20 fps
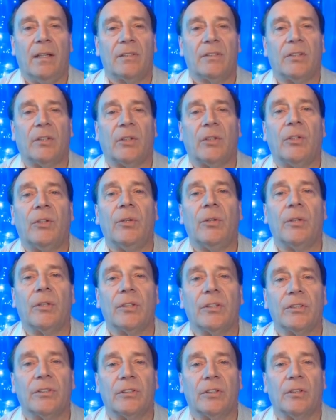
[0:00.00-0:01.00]

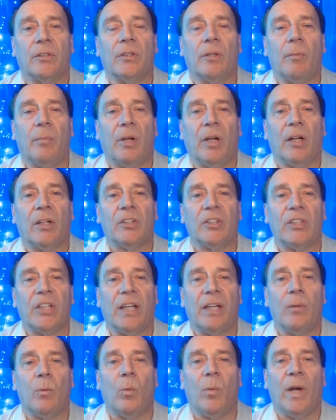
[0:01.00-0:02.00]
secures the
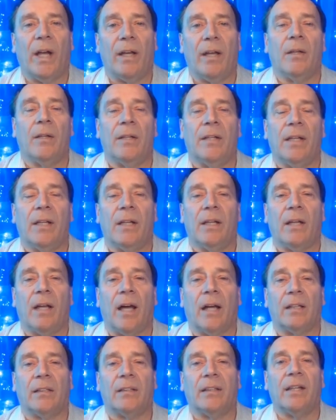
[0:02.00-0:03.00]
blockchain when the
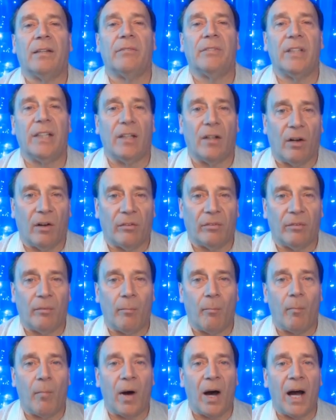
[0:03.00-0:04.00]
activity of
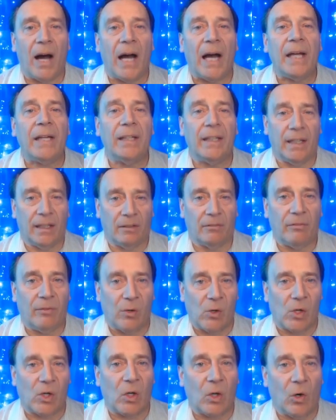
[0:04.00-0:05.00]
mining
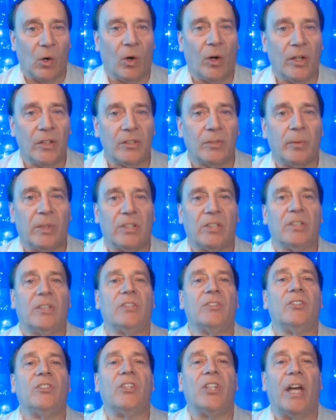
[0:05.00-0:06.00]
for coins, which
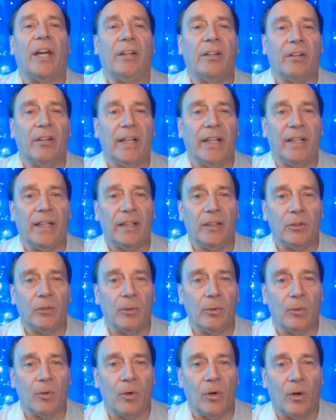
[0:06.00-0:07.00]
is generating
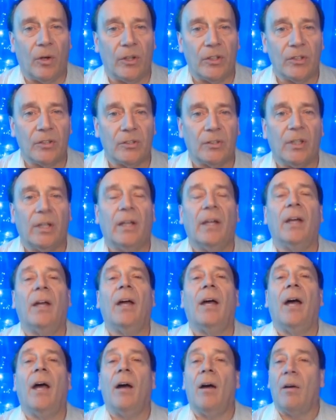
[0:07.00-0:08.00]
new coins
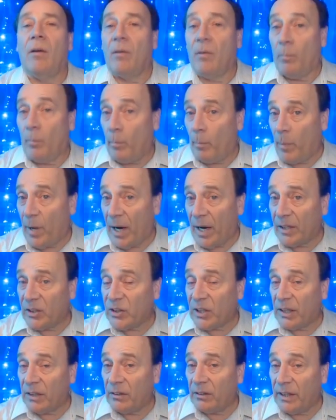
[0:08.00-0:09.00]
by
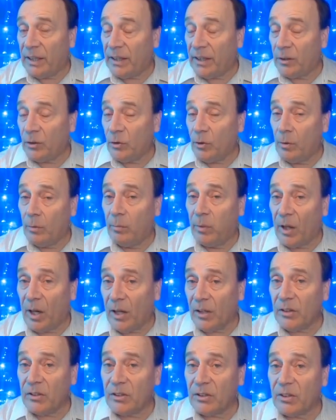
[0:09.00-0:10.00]
generating new
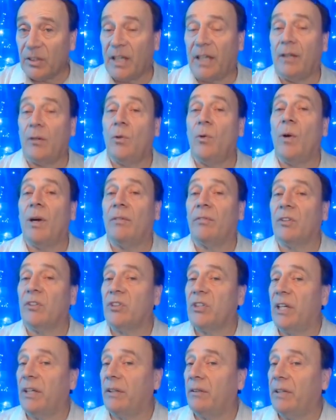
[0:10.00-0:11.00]
blocks, and whoever
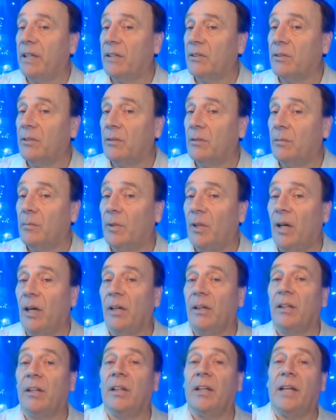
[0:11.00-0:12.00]
generates a new
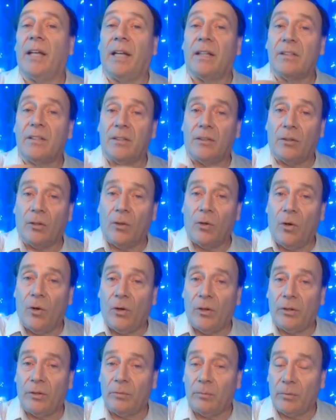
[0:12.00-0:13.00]
block gets the
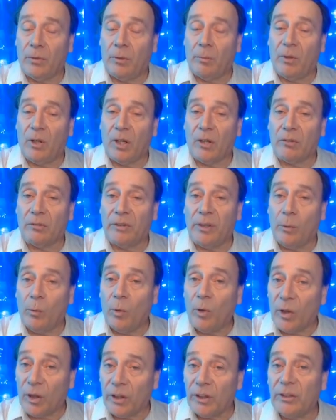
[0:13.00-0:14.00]
coin, the block
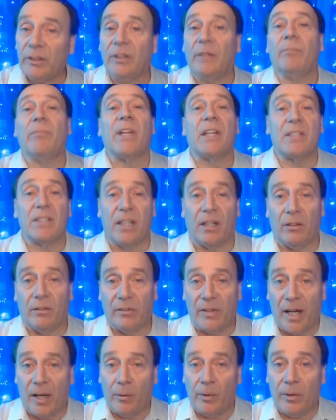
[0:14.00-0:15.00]
reward. That's kind
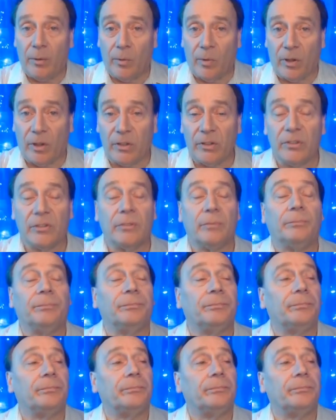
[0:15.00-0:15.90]
of how it works.